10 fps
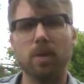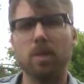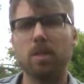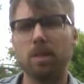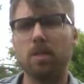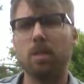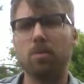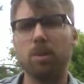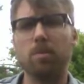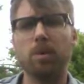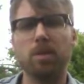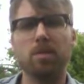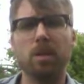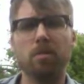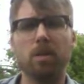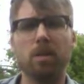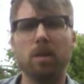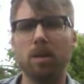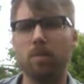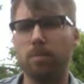63.7%
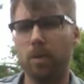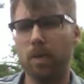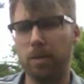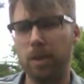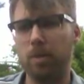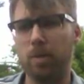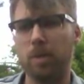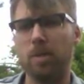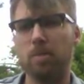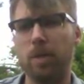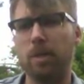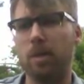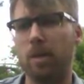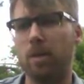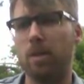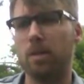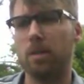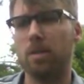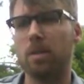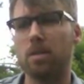of Inuit speak their
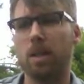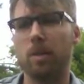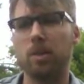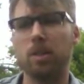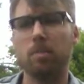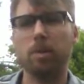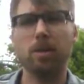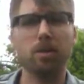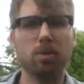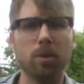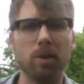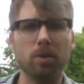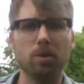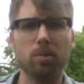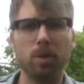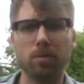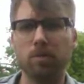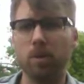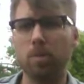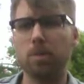Indigenous language compared to 22.4%
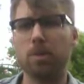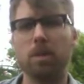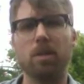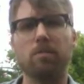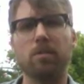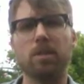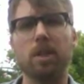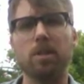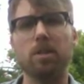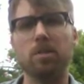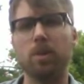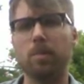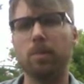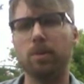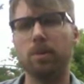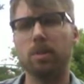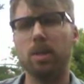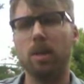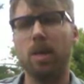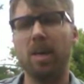of First Nations peoples,
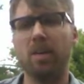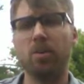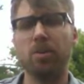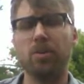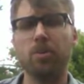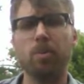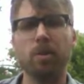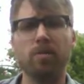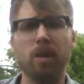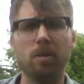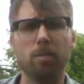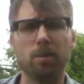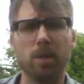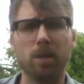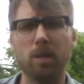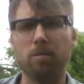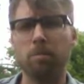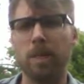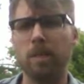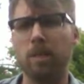and only 2.5% of
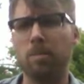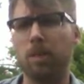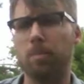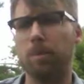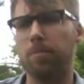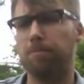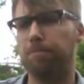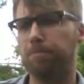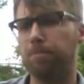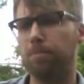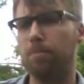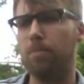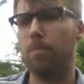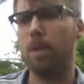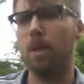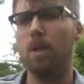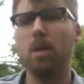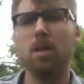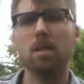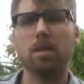Métis people.
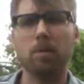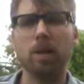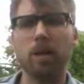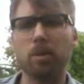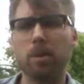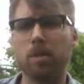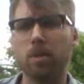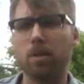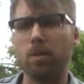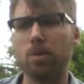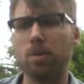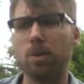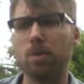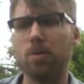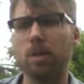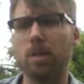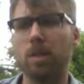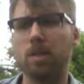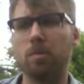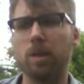Some languages are close to
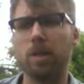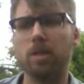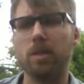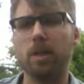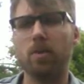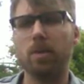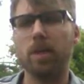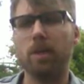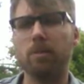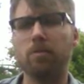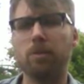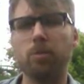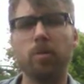extinction because they only have a few